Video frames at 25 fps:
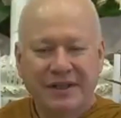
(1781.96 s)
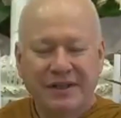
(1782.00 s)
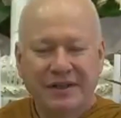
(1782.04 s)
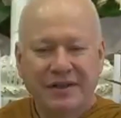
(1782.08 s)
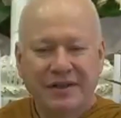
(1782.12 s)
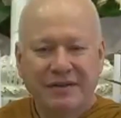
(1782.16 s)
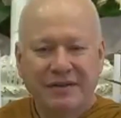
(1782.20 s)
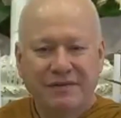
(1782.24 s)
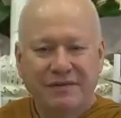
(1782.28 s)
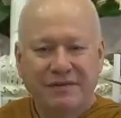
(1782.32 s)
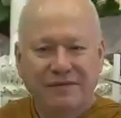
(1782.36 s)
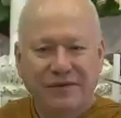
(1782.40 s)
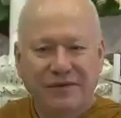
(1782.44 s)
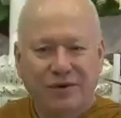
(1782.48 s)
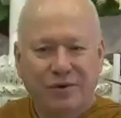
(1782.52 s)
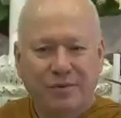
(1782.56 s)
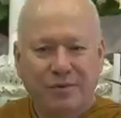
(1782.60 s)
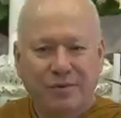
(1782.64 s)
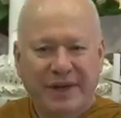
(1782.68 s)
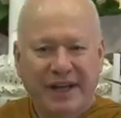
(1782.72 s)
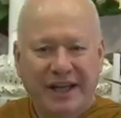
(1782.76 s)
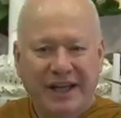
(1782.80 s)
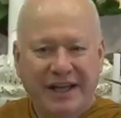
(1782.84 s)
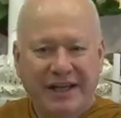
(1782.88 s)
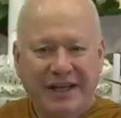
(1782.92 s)
4
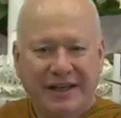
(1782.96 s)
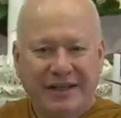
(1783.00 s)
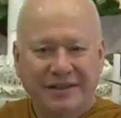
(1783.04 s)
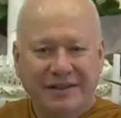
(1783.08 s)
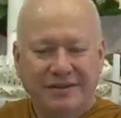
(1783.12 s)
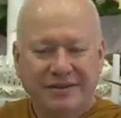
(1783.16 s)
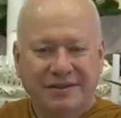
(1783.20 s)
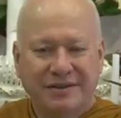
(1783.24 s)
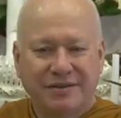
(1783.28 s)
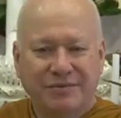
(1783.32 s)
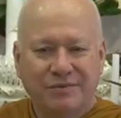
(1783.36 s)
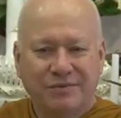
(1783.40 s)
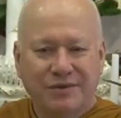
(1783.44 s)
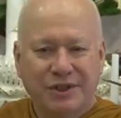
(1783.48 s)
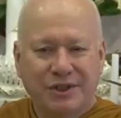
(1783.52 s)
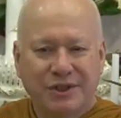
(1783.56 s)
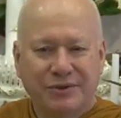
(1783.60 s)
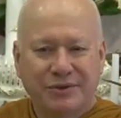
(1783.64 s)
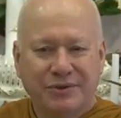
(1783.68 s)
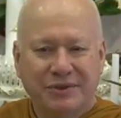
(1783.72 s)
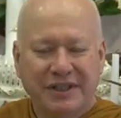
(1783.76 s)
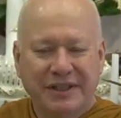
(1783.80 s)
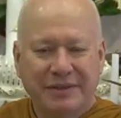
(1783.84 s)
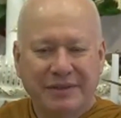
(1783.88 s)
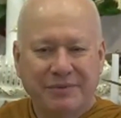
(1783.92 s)
pairs of
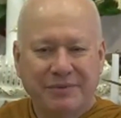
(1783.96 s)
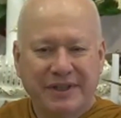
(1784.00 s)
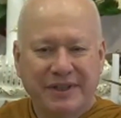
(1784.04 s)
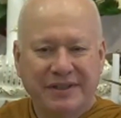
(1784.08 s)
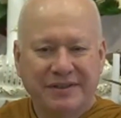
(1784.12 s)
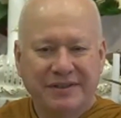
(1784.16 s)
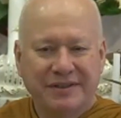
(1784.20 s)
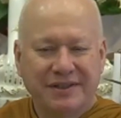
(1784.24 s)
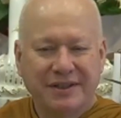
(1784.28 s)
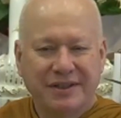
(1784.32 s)
worldly winds